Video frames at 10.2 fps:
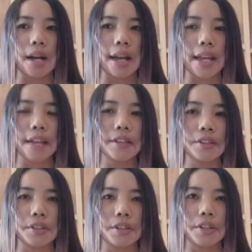I
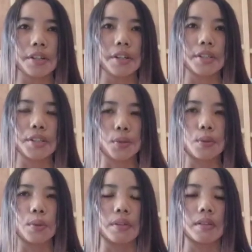enter the
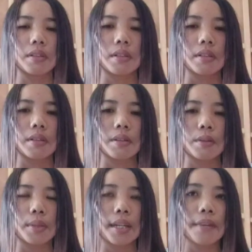school,
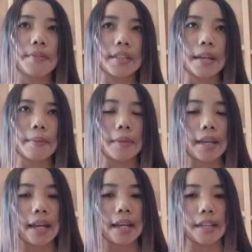when every time
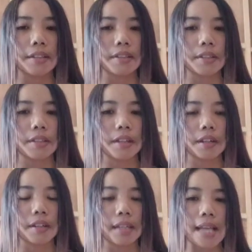I enter
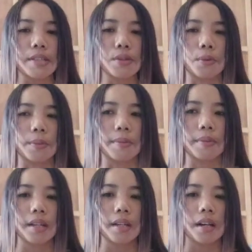the classroom,
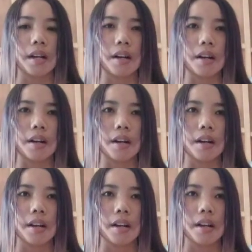
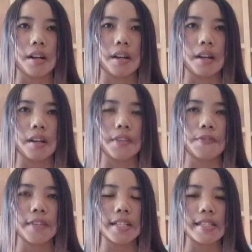uh, it
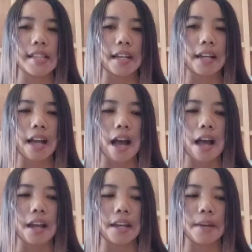feels like
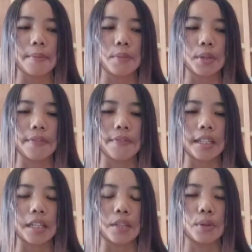I am
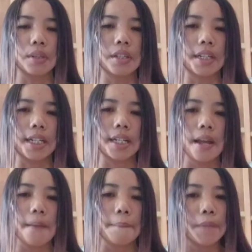motivated to learn
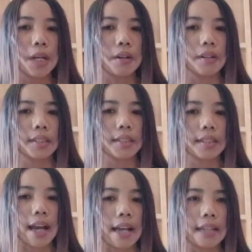
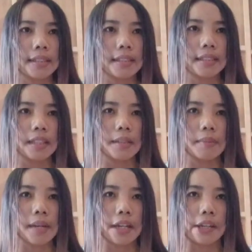because I see
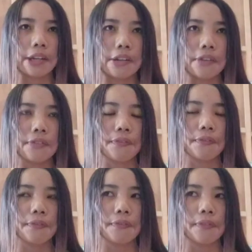my
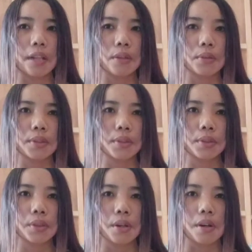
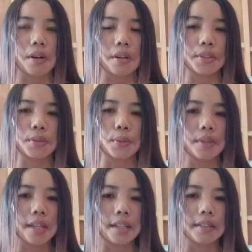fellows
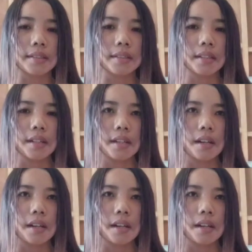students